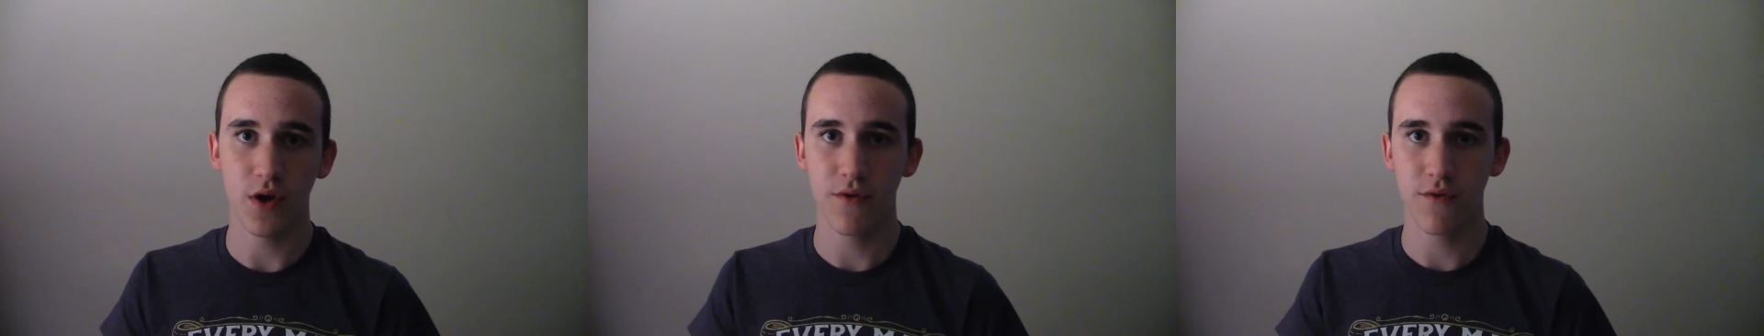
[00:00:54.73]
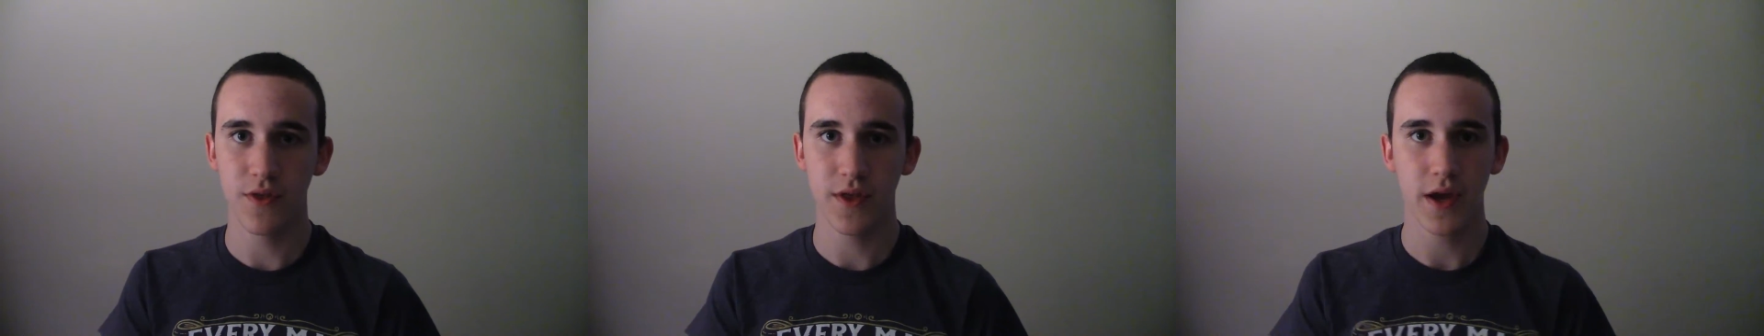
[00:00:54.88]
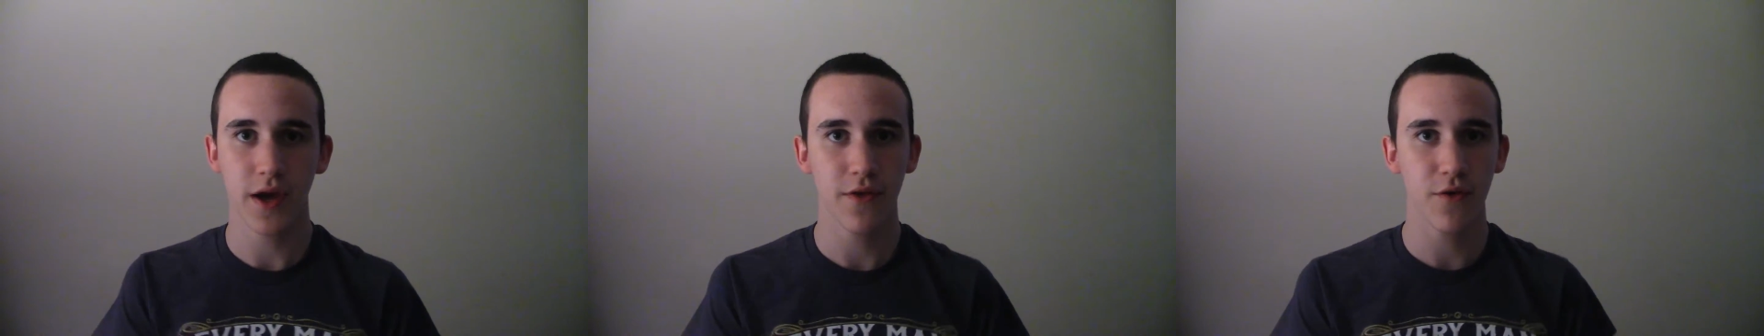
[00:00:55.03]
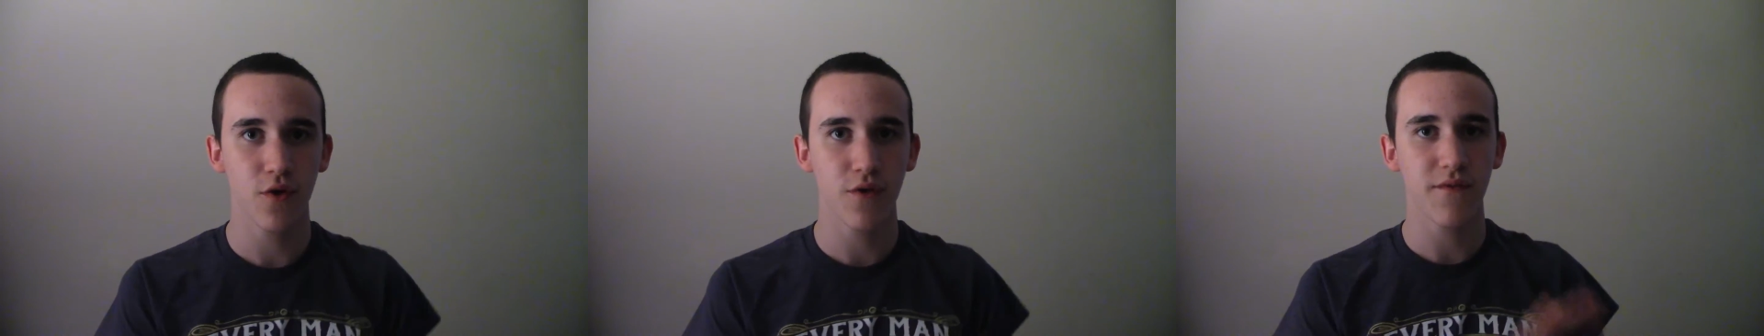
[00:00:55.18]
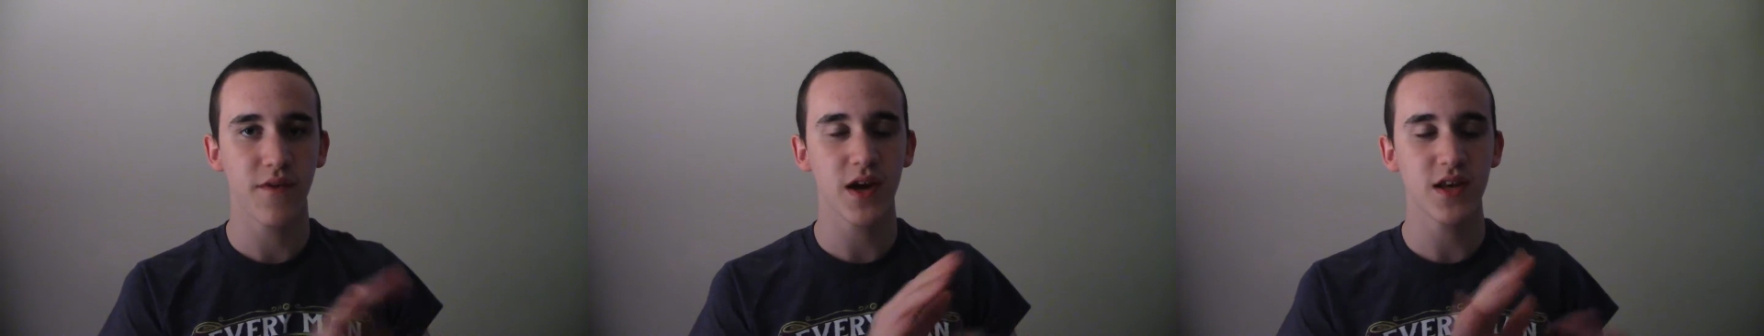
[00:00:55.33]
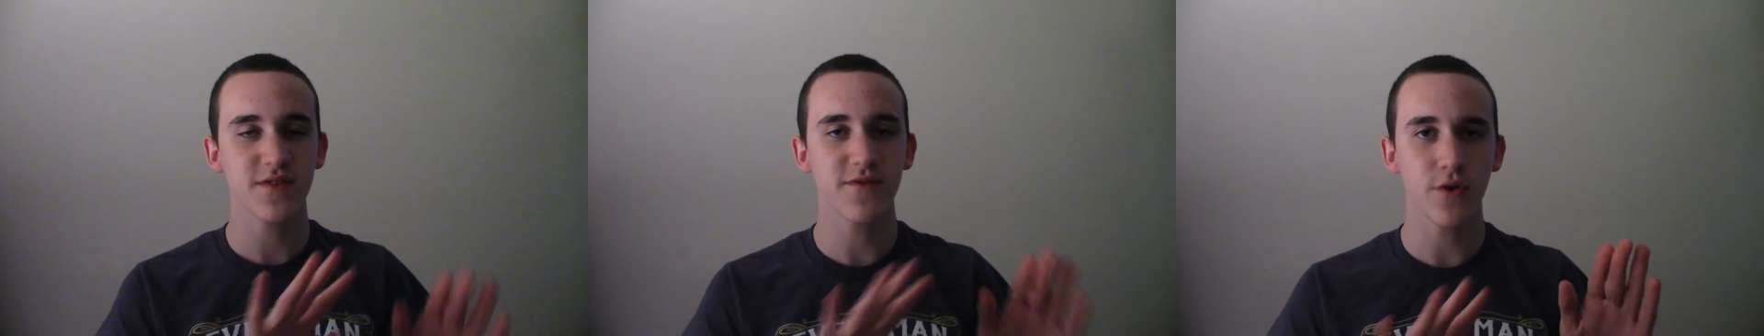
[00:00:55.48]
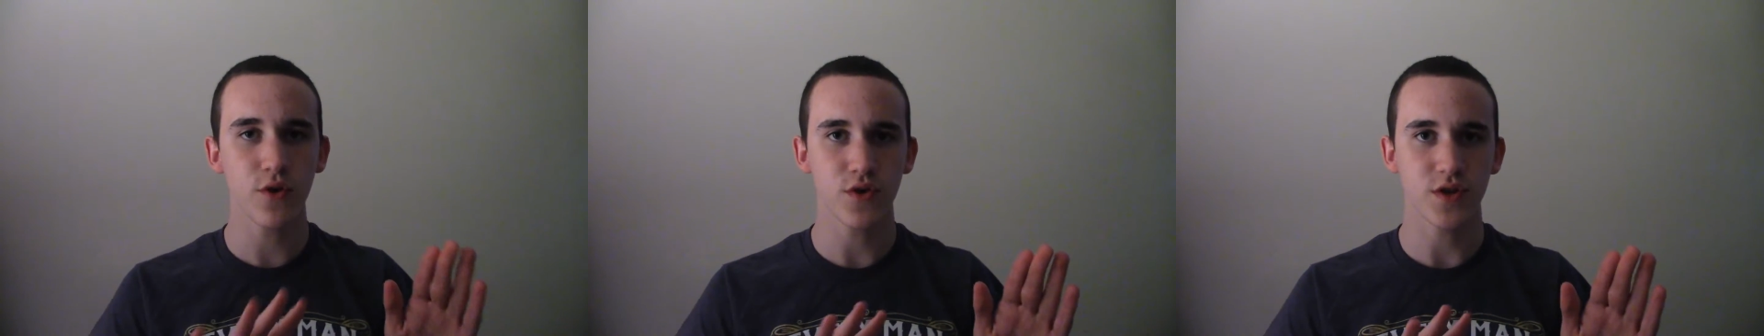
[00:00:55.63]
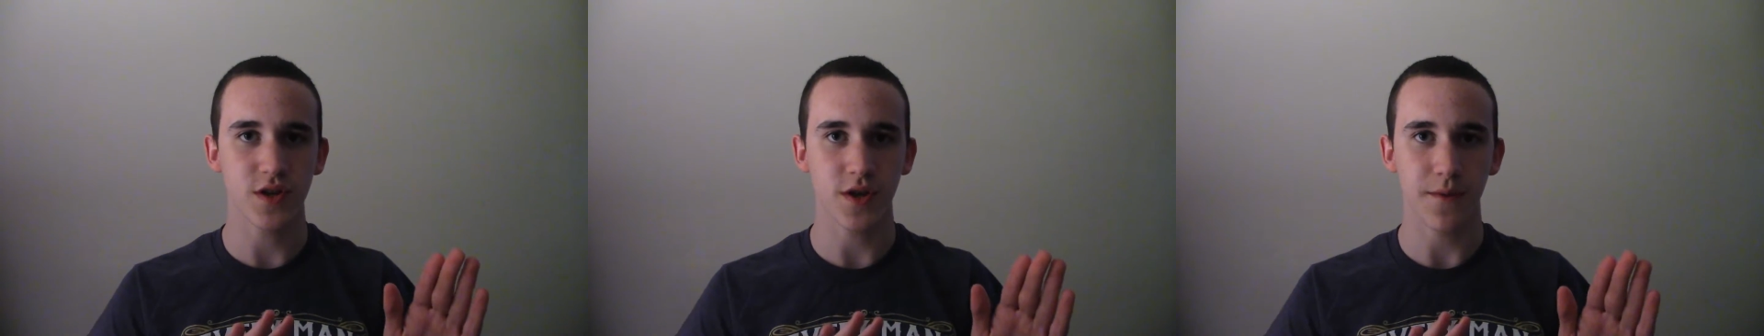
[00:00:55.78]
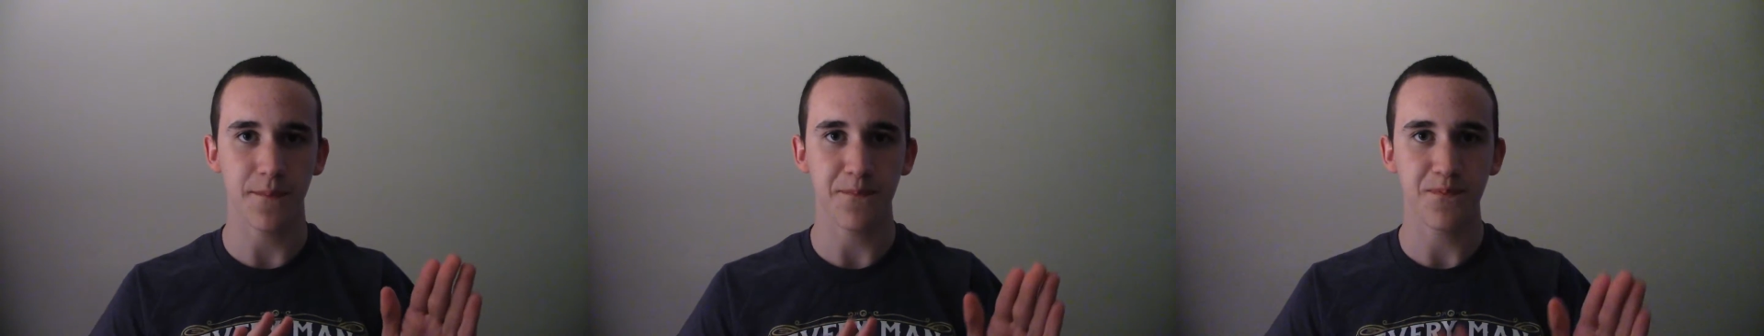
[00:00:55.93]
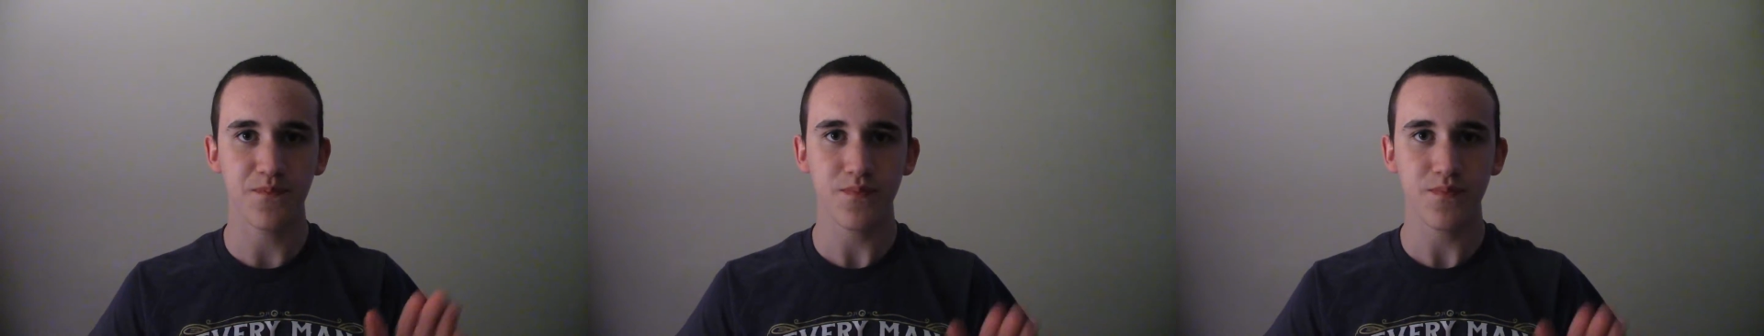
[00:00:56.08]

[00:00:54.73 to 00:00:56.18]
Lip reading: over the other and vice versa.